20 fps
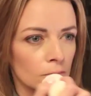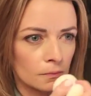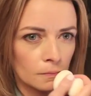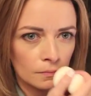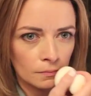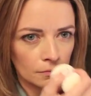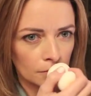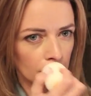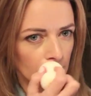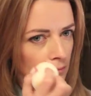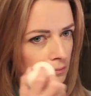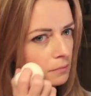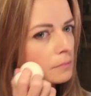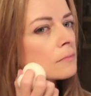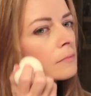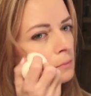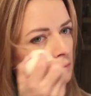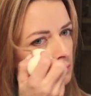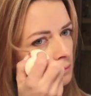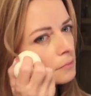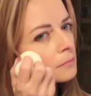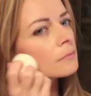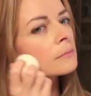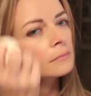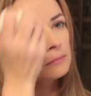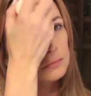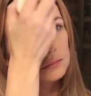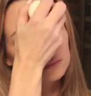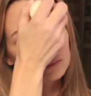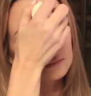This is easy
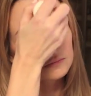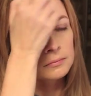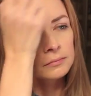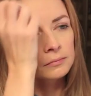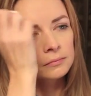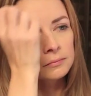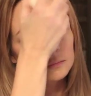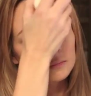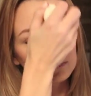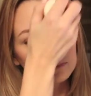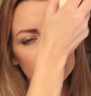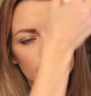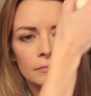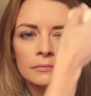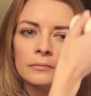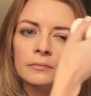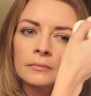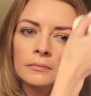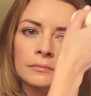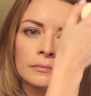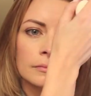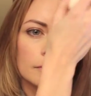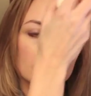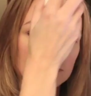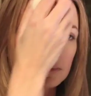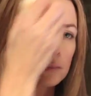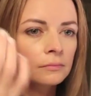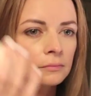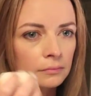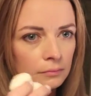application, gives you
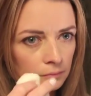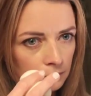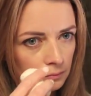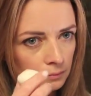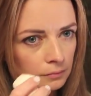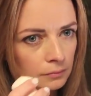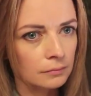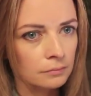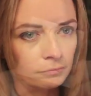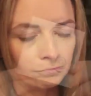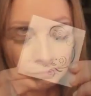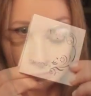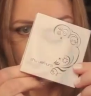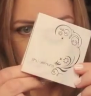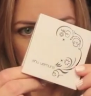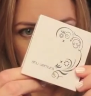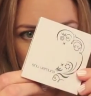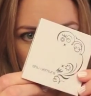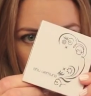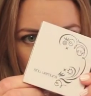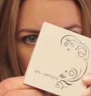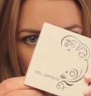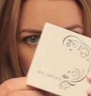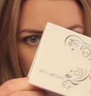great glow and